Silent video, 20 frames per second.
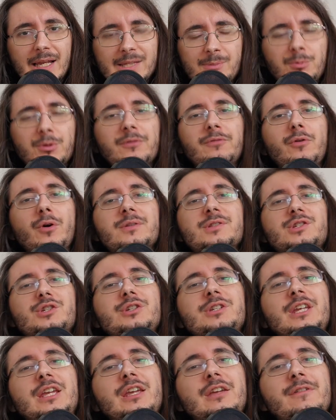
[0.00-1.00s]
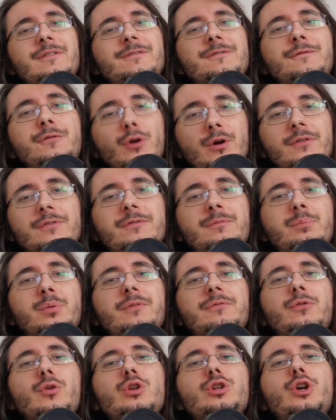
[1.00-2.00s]
Let's move on to the fourth
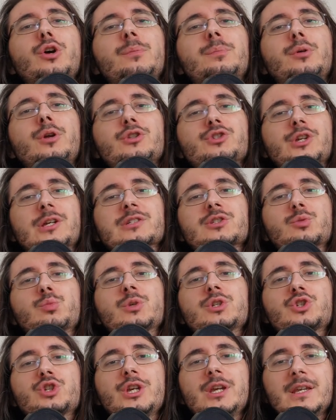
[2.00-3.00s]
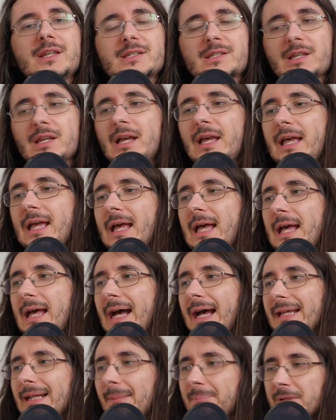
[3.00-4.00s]
portfolio project, which is
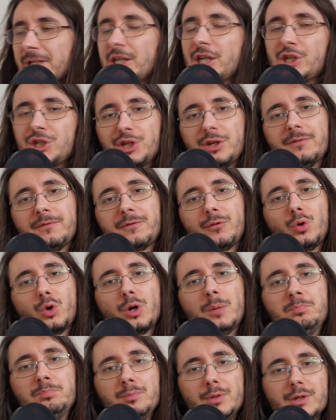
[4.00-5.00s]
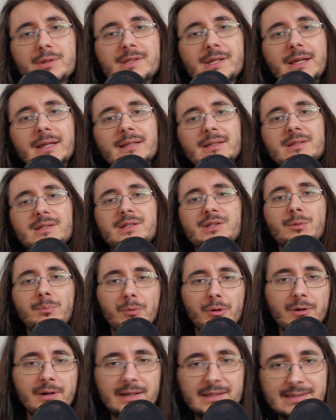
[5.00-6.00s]
an application for music
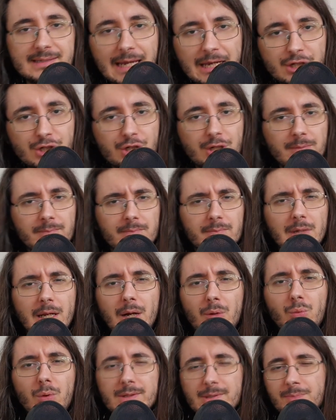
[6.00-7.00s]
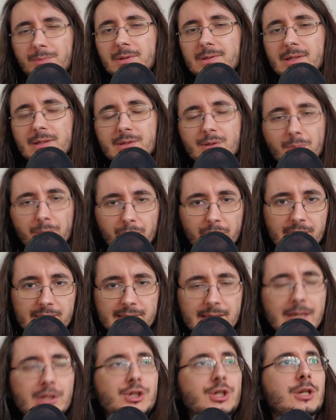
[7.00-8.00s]
summarization. Now, what's music
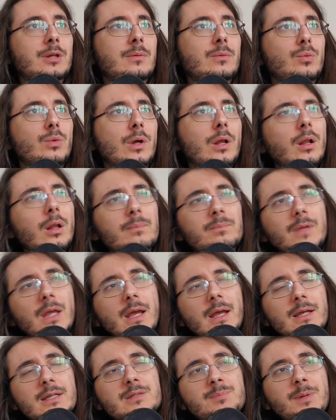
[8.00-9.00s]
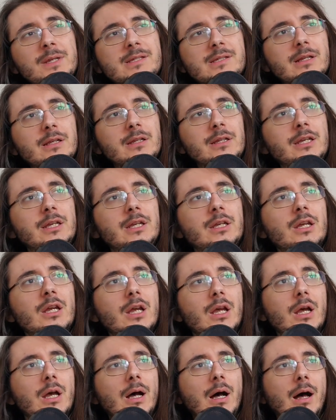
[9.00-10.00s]
summarization? Well, it's basically
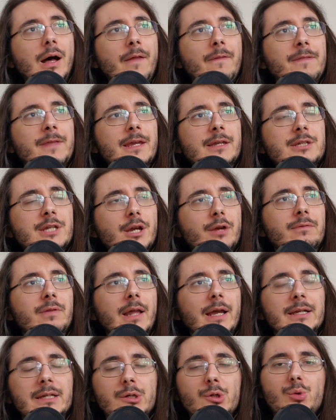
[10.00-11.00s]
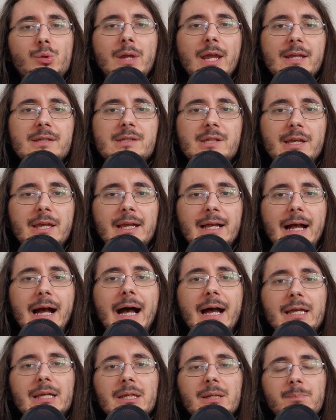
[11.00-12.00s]
uh, the idea of like creating
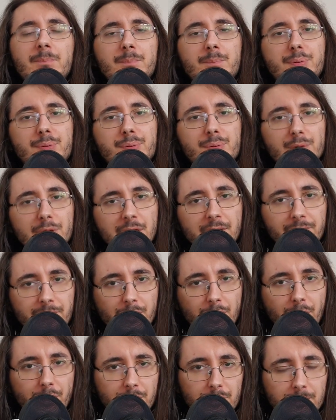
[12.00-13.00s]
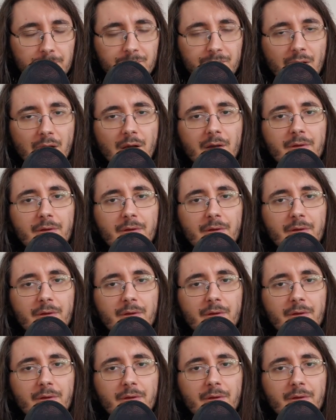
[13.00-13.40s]
a preview